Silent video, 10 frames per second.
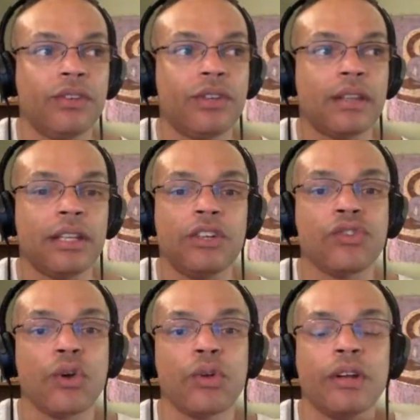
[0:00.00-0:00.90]
is that they
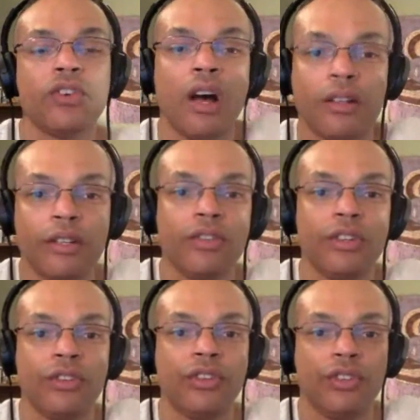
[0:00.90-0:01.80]
just throw their child into
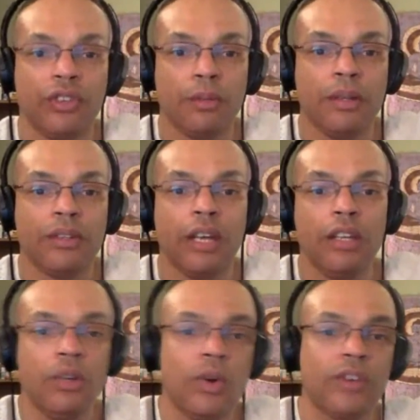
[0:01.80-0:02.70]
the system and say,
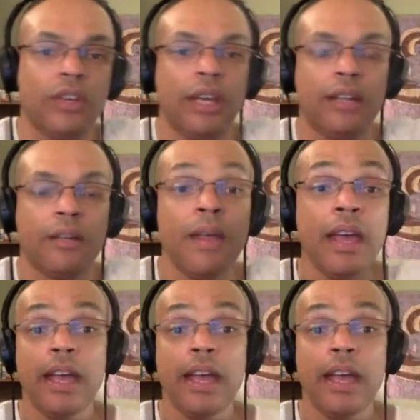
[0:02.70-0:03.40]
you educate them.